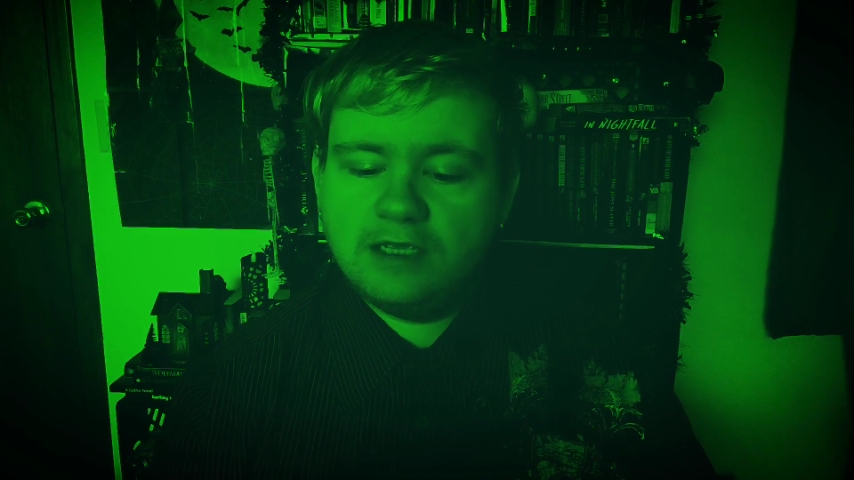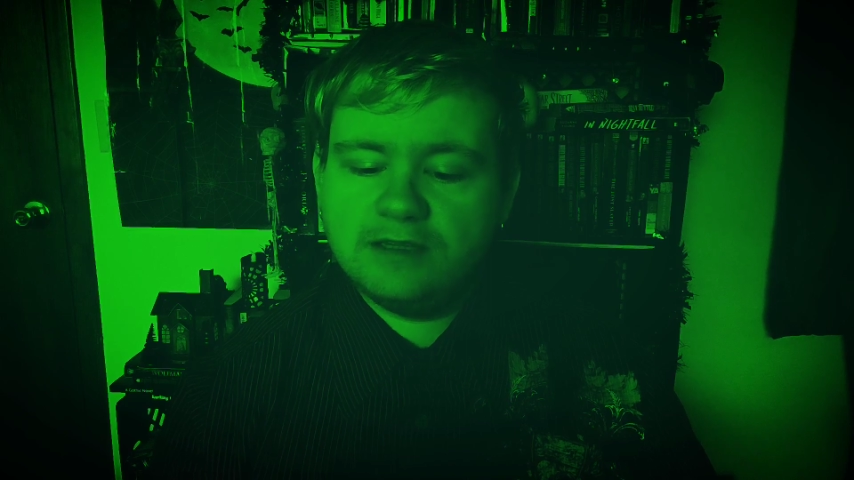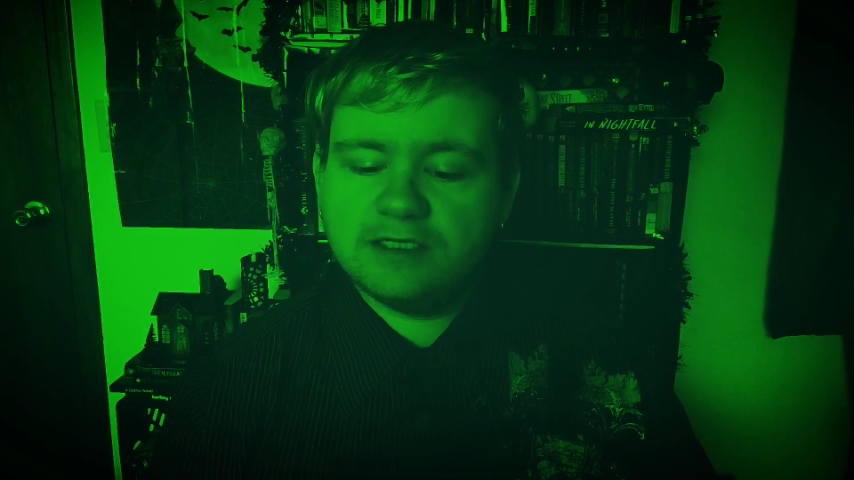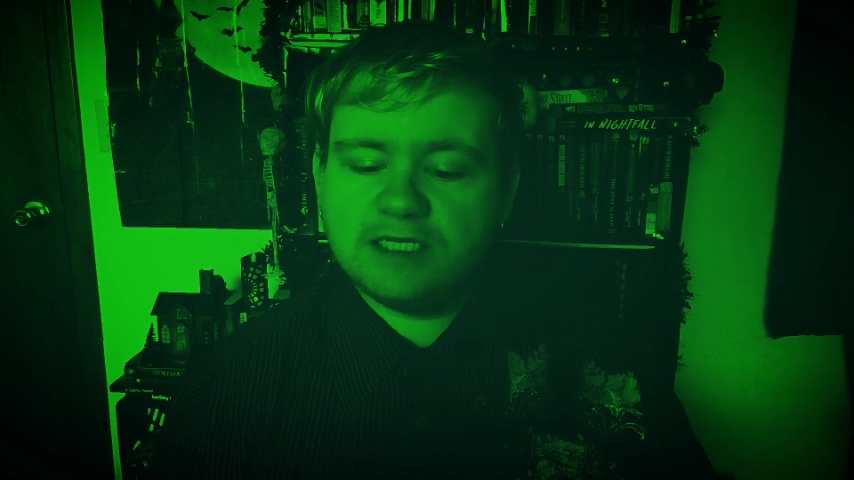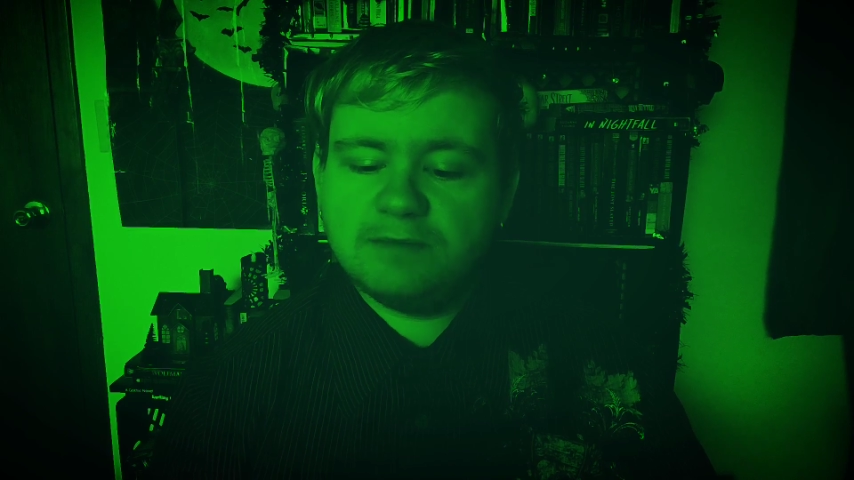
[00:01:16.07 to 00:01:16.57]

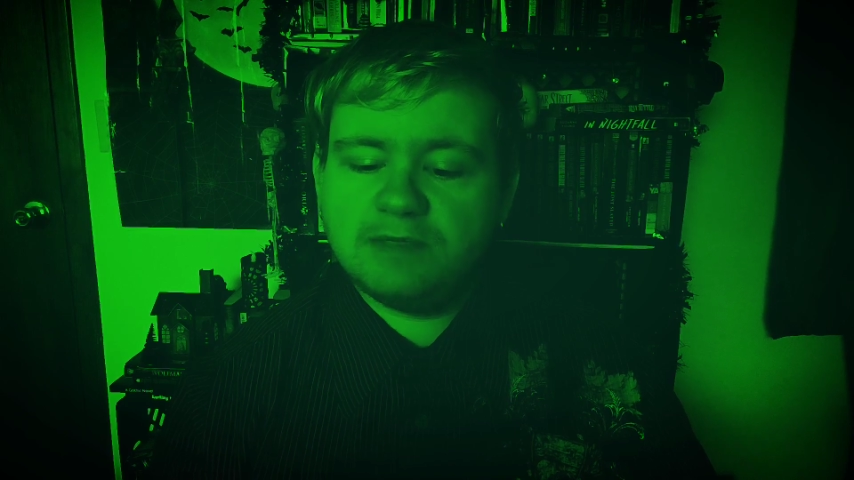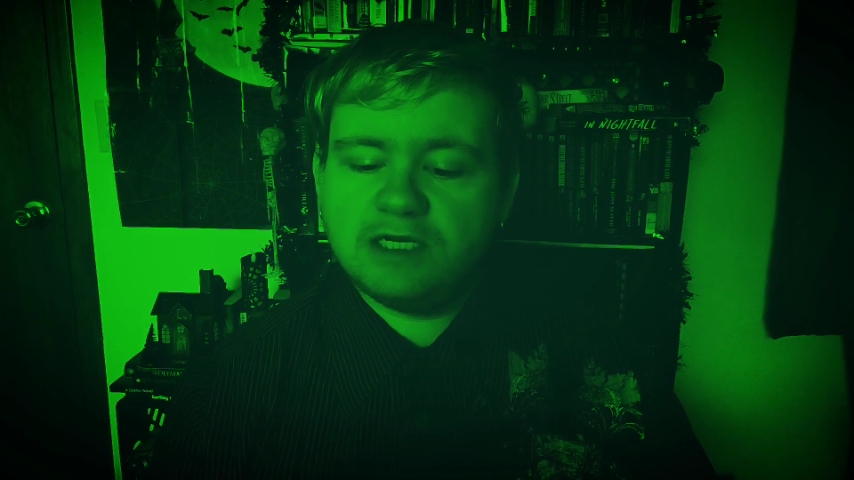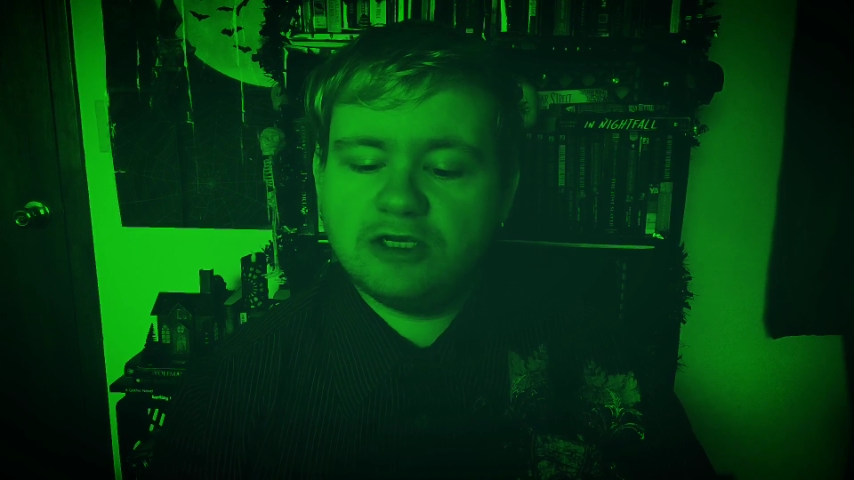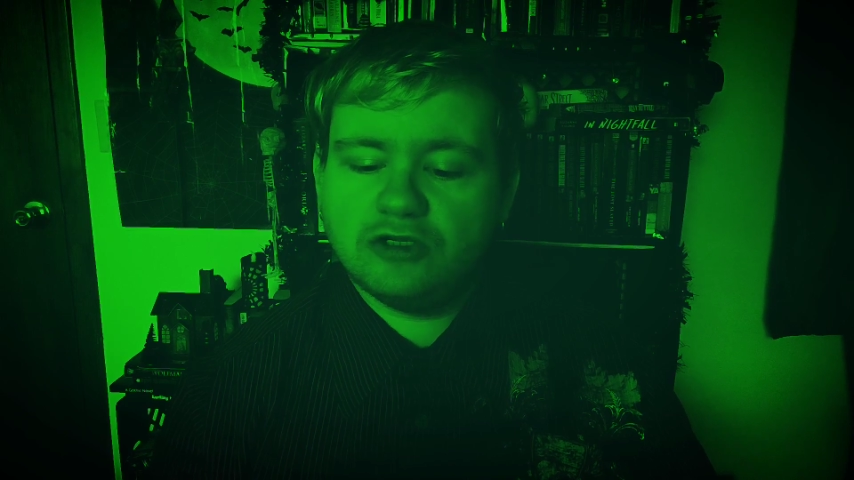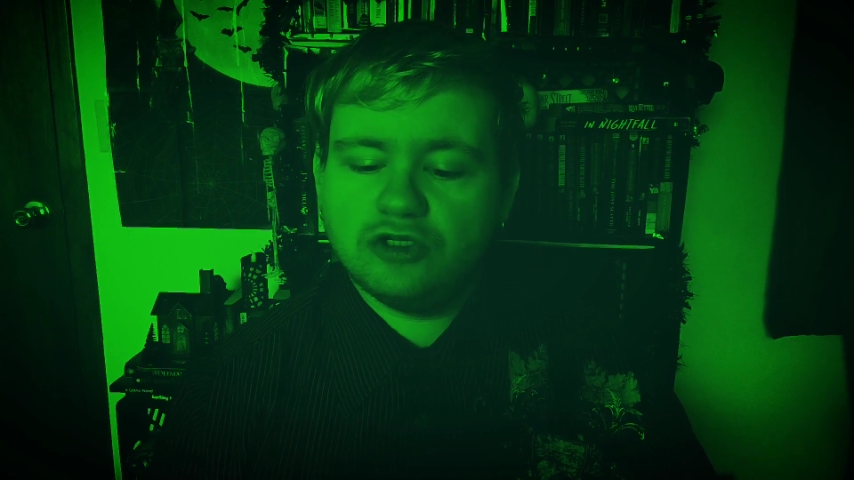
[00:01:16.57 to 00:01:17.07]
The
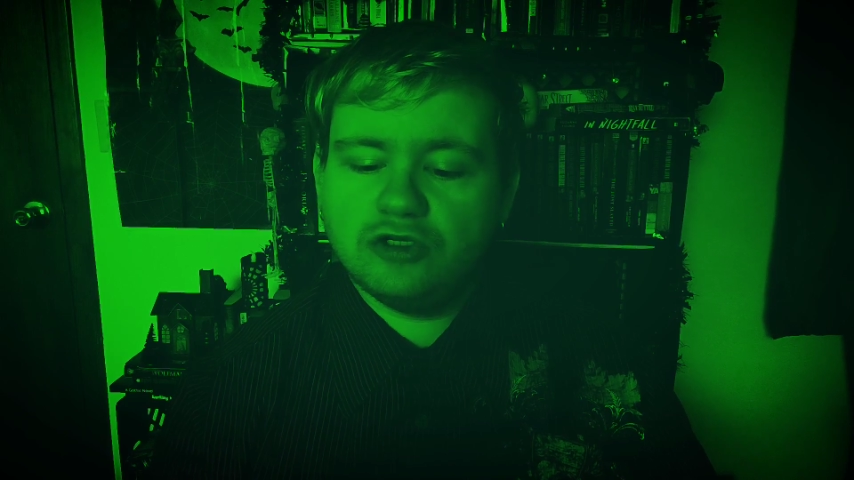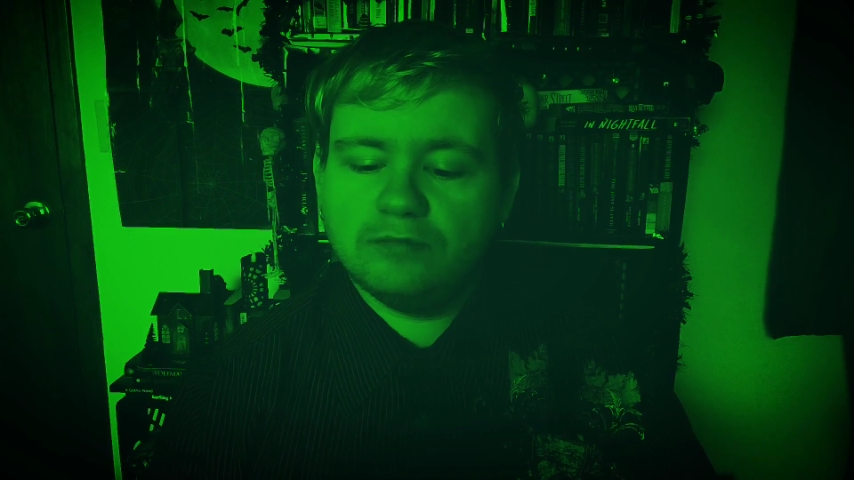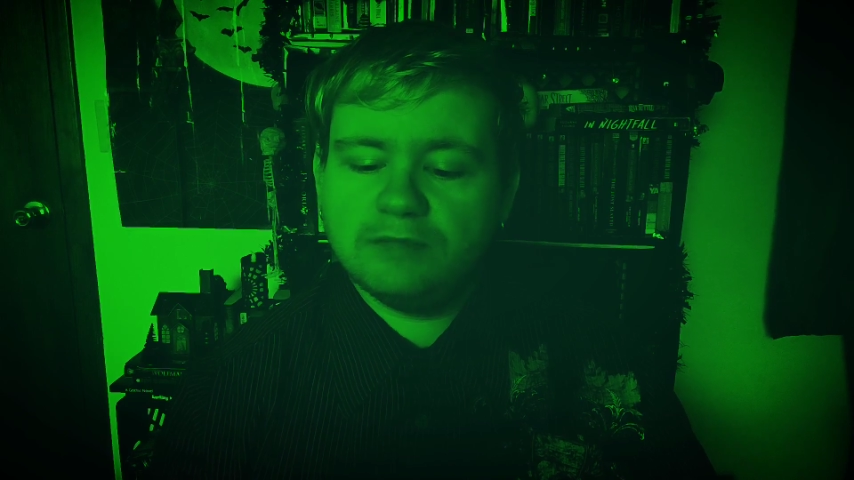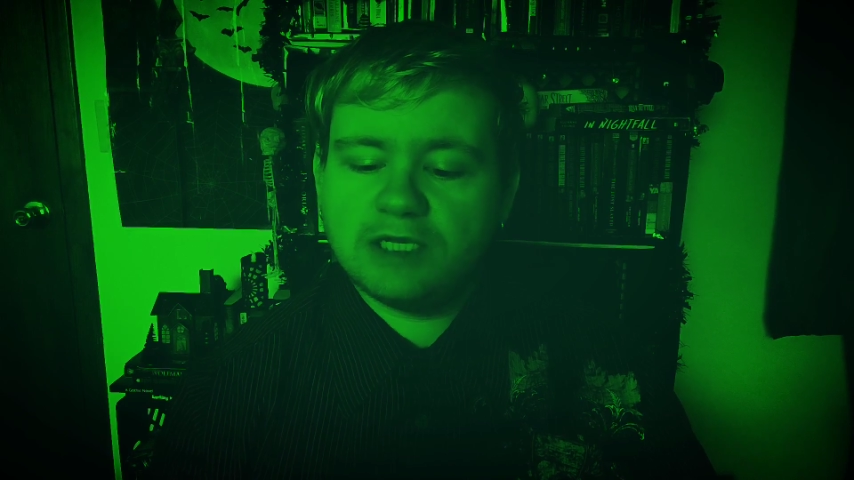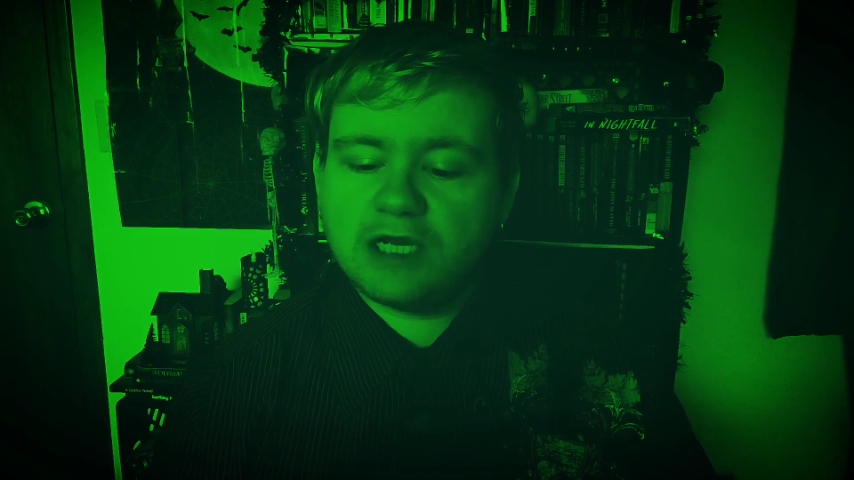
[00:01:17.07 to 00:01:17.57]
deepening
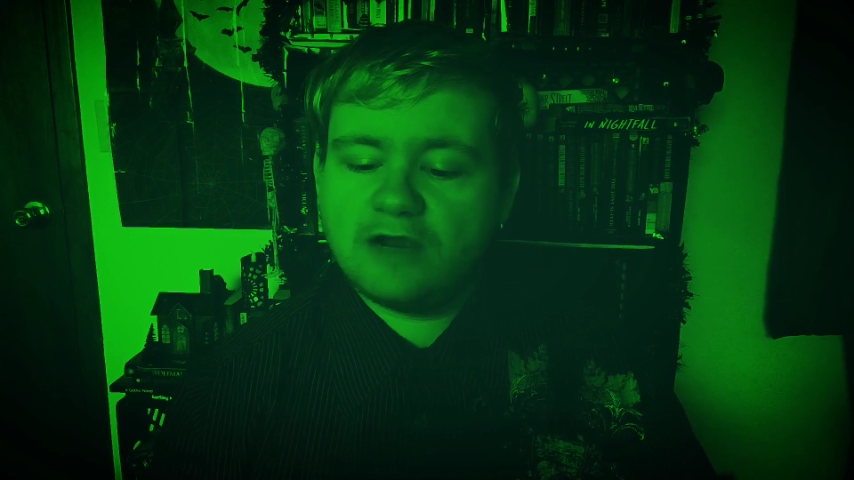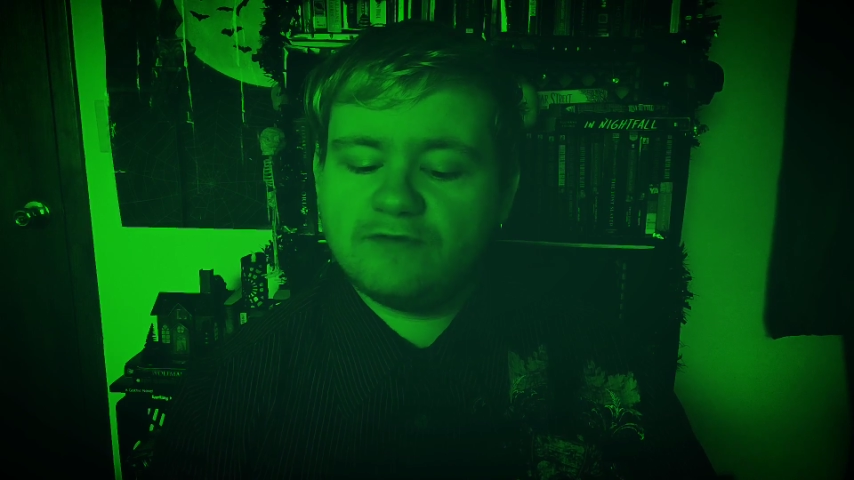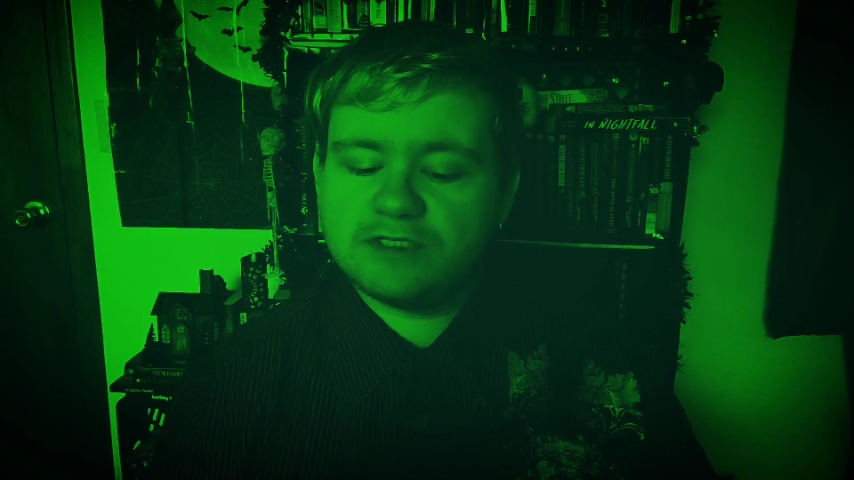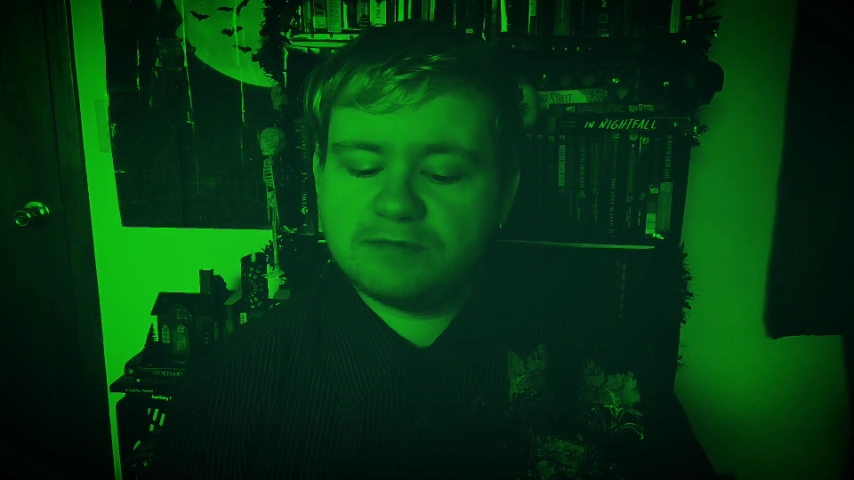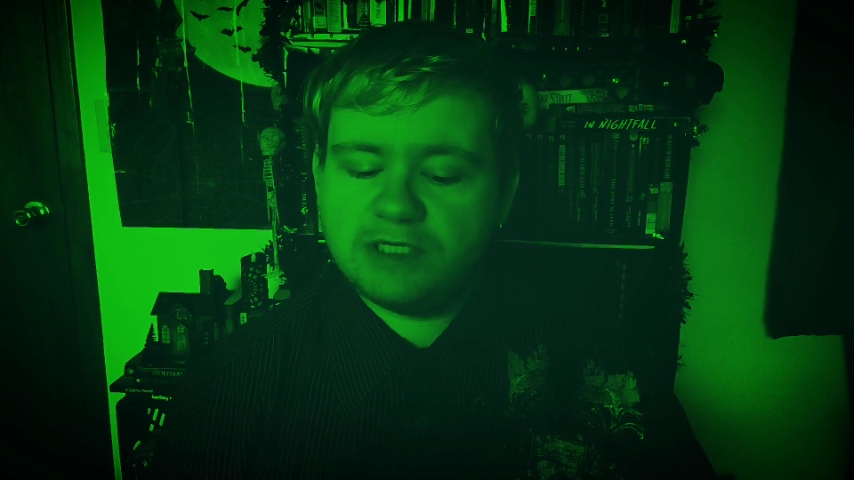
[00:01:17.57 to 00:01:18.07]
gloom that
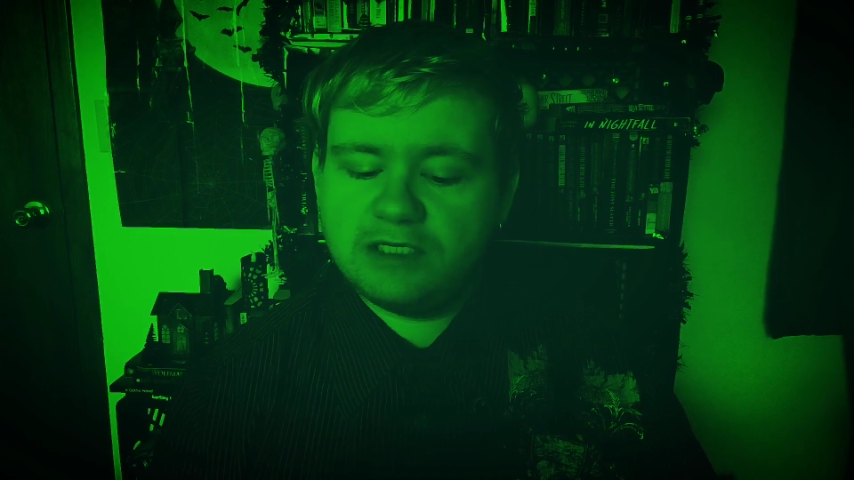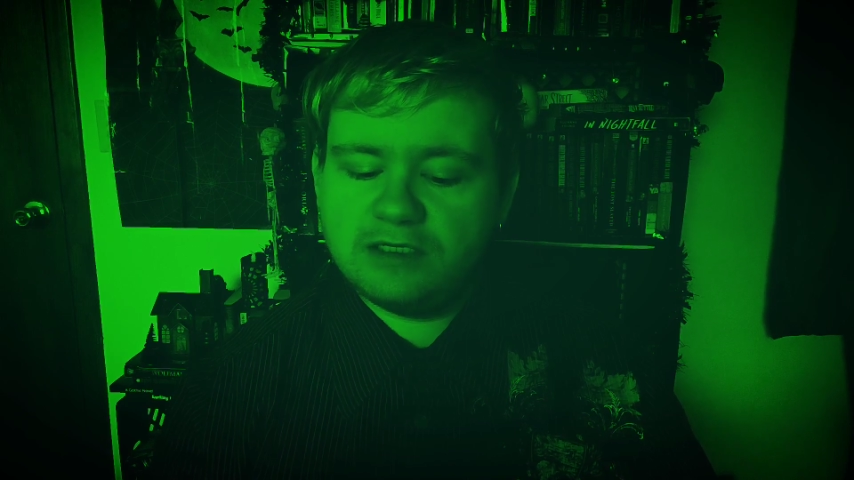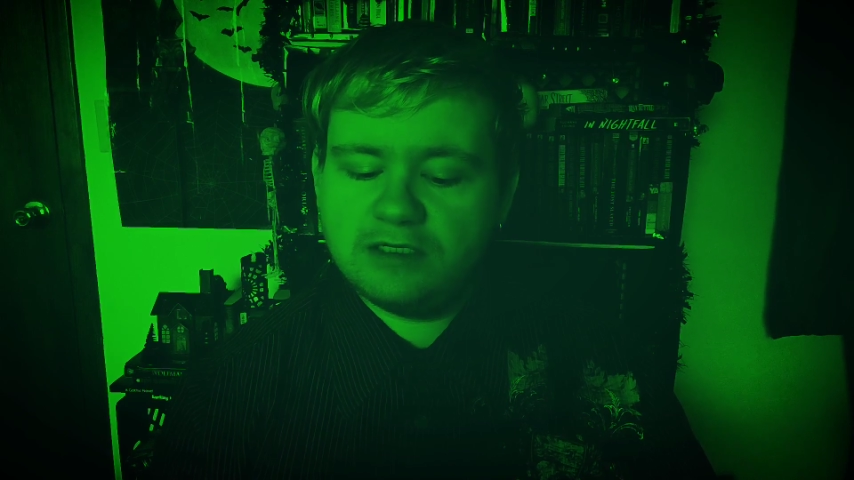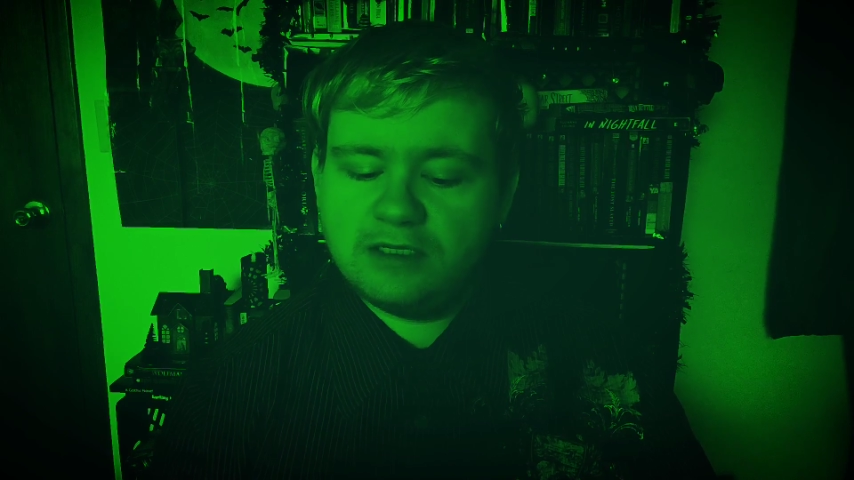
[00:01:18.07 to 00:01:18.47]
covers me